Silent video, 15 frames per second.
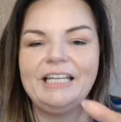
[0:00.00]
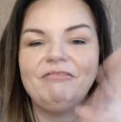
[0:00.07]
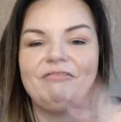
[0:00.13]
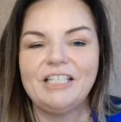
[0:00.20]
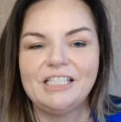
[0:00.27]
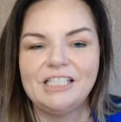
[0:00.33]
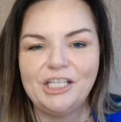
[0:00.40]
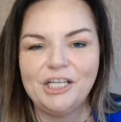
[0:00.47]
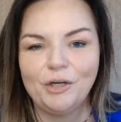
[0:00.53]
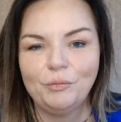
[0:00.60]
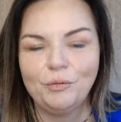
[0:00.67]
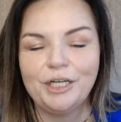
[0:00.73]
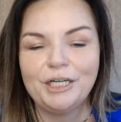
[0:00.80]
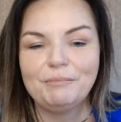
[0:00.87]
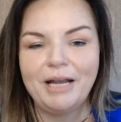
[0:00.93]
and this year
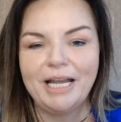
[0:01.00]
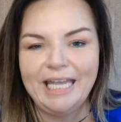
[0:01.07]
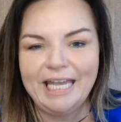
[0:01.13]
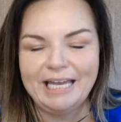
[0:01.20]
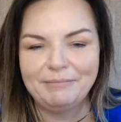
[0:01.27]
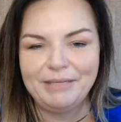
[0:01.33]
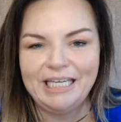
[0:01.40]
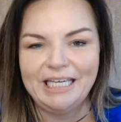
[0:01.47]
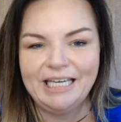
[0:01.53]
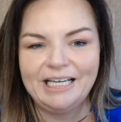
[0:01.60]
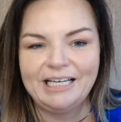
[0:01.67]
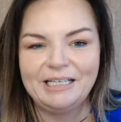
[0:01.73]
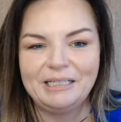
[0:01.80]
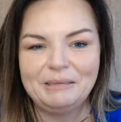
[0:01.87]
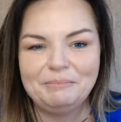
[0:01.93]
we're in Miami.
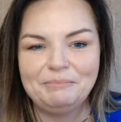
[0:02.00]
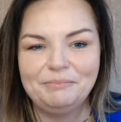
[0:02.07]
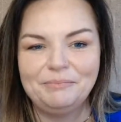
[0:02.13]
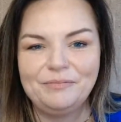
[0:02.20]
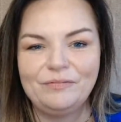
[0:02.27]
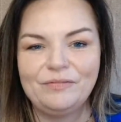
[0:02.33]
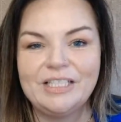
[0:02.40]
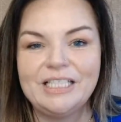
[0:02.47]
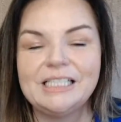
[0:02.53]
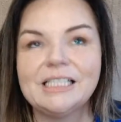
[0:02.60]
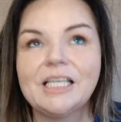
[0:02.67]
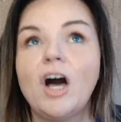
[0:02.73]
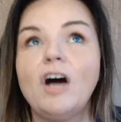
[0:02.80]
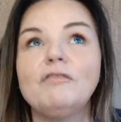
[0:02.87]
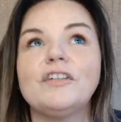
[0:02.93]
This
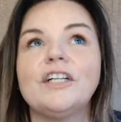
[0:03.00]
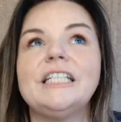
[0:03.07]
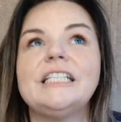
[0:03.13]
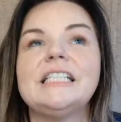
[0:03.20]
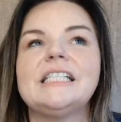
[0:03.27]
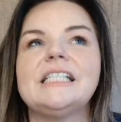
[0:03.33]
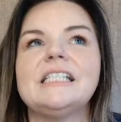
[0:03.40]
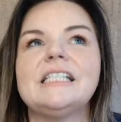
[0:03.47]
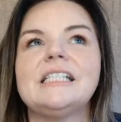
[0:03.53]
conference,